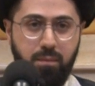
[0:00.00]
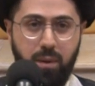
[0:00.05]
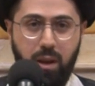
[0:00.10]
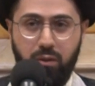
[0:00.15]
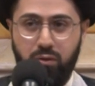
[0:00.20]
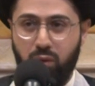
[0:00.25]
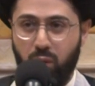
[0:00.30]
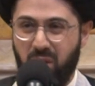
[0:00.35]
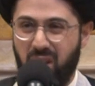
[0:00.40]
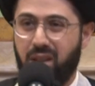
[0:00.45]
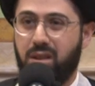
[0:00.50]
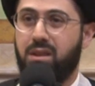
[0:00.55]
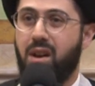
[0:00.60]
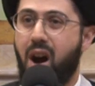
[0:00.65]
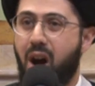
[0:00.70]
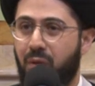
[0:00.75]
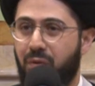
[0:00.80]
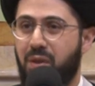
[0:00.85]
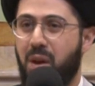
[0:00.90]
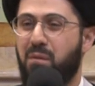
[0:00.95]
And so they
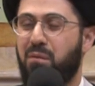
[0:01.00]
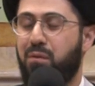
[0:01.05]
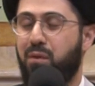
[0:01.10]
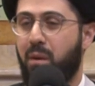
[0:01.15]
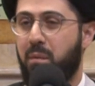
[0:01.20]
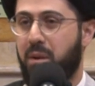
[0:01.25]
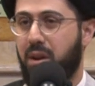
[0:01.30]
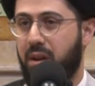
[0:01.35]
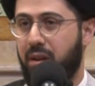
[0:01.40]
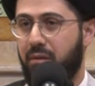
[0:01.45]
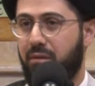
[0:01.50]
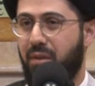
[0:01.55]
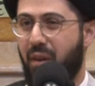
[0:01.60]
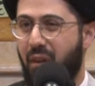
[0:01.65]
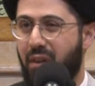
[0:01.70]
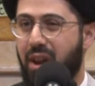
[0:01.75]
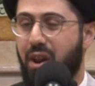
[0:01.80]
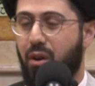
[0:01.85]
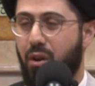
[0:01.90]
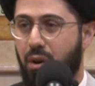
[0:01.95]
taught them from a
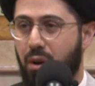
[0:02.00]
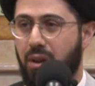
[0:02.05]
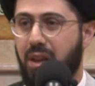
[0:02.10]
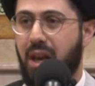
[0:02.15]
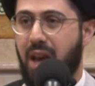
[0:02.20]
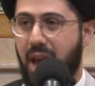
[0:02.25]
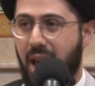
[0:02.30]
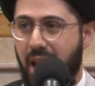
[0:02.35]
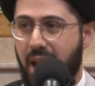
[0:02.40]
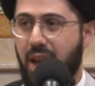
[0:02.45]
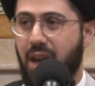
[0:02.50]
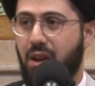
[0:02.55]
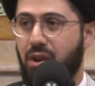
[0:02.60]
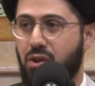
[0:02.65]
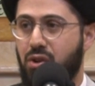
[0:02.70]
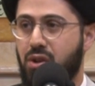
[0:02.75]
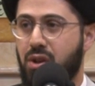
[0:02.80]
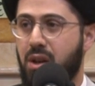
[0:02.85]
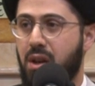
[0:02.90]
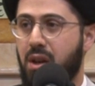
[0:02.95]
very early
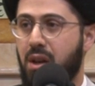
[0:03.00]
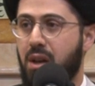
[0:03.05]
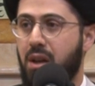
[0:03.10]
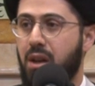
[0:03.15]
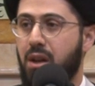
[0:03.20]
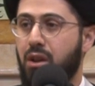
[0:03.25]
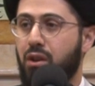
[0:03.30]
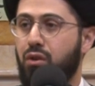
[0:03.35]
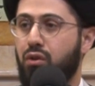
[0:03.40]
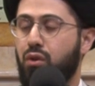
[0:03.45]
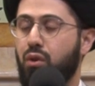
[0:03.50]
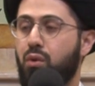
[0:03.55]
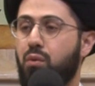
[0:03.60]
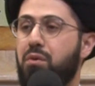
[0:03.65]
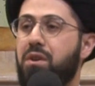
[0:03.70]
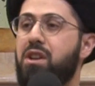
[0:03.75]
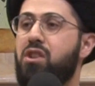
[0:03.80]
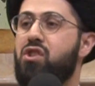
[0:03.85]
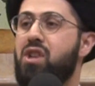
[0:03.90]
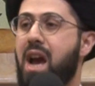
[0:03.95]
age to
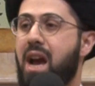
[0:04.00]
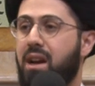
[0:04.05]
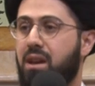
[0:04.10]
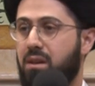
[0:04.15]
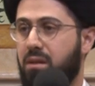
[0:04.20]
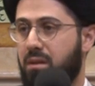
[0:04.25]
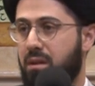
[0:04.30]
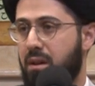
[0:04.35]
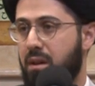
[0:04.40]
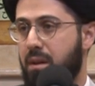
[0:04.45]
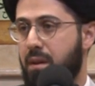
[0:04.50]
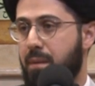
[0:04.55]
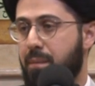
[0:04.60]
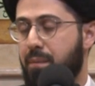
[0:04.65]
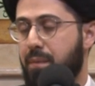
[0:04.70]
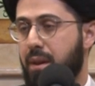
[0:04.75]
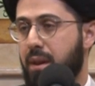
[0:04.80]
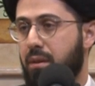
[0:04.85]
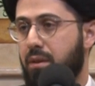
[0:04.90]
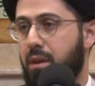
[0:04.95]
reject
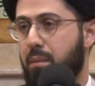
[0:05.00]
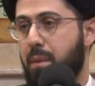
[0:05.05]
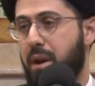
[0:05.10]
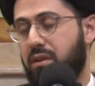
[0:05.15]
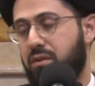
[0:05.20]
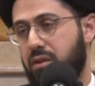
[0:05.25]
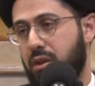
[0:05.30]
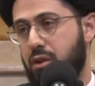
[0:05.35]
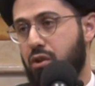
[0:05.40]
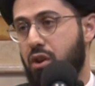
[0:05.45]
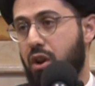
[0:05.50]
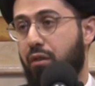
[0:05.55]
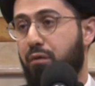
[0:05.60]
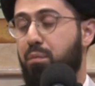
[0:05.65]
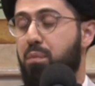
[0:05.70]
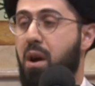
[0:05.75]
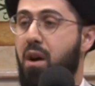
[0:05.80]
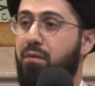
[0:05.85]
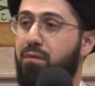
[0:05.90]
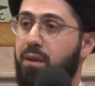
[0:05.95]
the message of
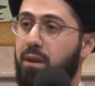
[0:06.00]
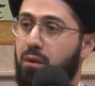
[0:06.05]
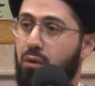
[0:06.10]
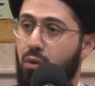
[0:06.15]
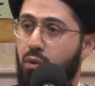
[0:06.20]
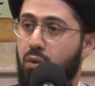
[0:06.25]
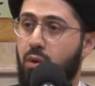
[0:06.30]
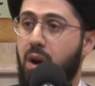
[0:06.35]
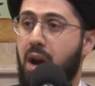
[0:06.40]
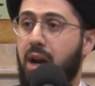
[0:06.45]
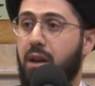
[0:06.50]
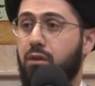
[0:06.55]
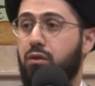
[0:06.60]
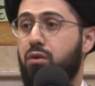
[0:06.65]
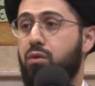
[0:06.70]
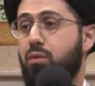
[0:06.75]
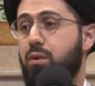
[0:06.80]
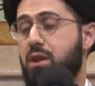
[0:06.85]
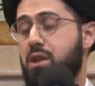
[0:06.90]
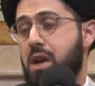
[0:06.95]
Prophet Nuh and
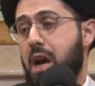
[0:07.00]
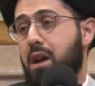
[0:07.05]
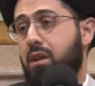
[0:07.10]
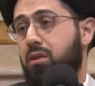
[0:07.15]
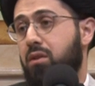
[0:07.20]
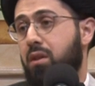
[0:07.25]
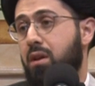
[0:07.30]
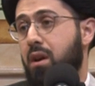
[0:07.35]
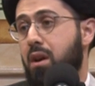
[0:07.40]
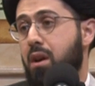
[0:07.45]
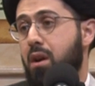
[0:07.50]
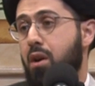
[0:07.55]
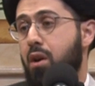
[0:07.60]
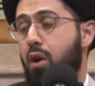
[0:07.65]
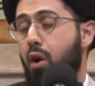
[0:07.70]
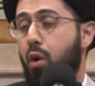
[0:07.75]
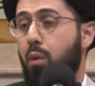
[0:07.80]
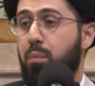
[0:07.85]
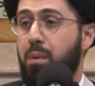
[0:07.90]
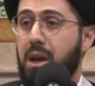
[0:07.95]
to reject
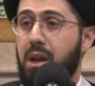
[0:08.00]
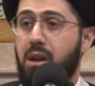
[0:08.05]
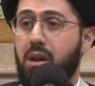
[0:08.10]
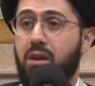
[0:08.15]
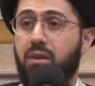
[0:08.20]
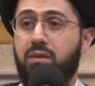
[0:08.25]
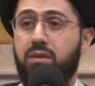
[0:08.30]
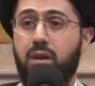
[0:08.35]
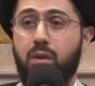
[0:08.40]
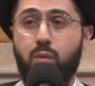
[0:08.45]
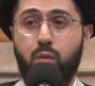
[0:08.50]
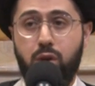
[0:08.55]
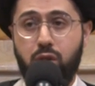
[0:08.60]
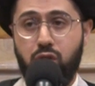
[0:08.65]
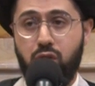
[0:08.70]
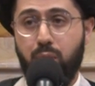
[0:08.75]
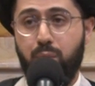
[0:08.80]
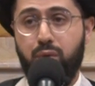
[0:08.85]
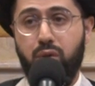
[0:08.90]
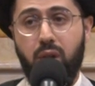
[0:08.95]
obedience and
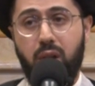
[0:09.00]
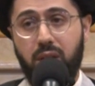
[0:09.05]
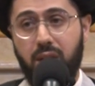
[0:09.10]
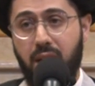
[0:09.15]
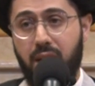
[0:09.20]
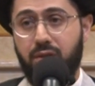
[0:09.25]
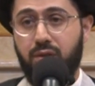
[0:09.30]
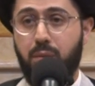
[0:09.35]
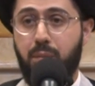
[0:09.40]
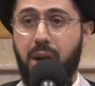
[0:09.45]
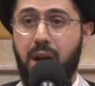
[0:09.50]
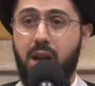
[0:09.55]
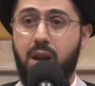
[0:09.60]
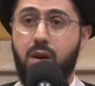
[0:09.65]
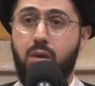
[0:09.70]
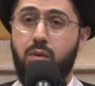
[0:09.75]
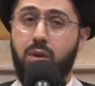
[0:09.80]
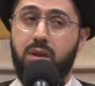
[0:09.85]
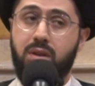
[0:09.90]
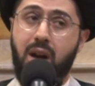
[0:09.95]
worship to Allah
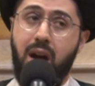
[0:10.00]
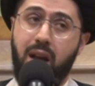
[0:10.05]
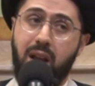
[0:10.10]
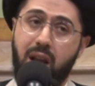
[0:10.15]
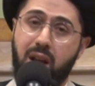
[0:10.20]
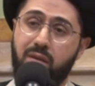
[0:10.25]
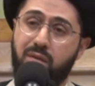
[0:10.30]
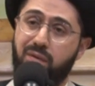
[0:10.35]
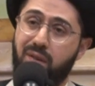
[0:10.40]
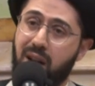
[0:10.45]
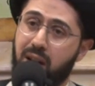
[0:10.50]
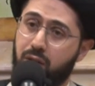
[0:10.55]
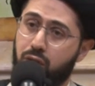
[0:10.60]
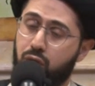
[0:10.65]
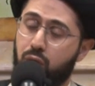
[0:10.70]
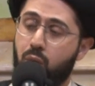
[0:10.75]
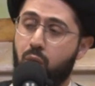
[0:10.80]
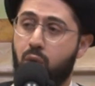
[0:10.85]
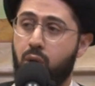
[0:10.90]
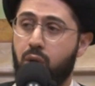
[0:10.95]
subhanahu wa ta'ala, and in fact
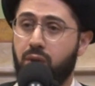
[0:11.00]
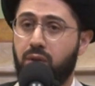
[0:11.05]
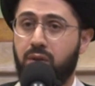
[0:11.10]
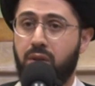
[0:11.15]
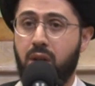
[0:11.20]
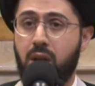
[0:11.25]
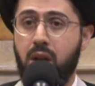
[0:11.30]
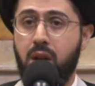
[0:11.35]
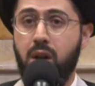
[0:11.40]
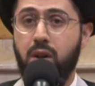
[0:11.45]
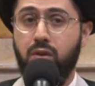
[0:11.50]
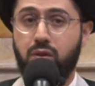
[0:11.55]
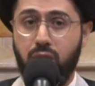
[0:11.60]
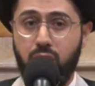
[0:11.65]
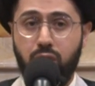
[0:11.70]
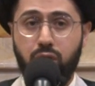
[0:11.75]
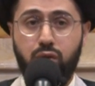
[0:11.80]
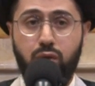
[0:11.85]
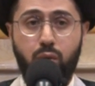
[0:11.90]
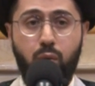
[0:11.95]
toward
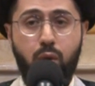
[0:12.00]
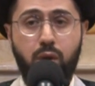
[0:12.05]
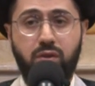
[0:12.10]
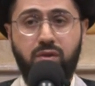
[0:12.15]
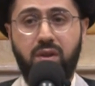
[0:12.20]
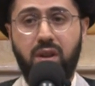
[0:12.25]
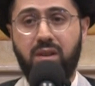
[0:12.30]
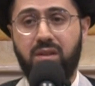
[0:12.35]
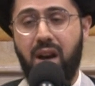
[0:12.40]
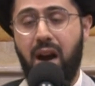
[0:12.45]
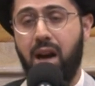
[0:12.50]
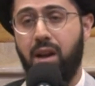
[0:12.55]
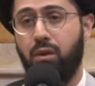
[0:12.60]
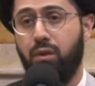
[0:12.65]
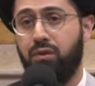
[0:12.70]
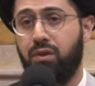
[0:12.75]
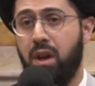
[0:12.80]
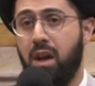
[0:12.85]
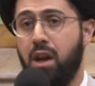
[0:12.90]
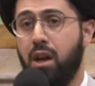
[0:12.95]
turn towards these
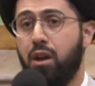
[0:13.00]
idols.